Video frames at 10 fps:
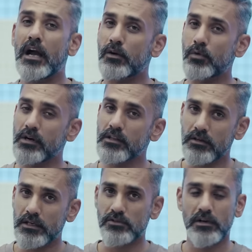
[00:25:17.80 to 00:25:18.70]
I rode it at the
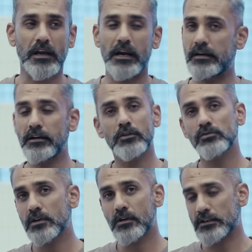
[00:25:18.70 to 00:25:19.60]
racetrack. I didn't
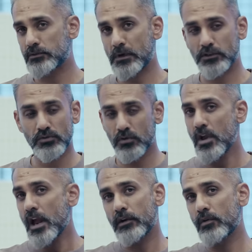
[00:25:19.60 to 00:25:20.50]
use the clutch much, so
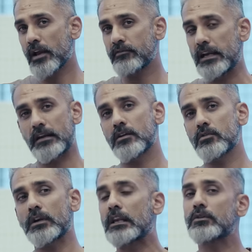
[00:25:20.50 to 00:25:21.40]
I don't have data
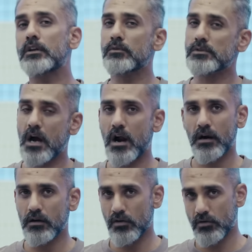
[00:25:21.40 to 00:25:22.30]
to tell you that it was
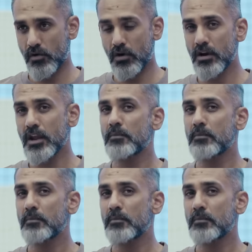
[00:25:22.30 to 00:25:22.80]
hard or not.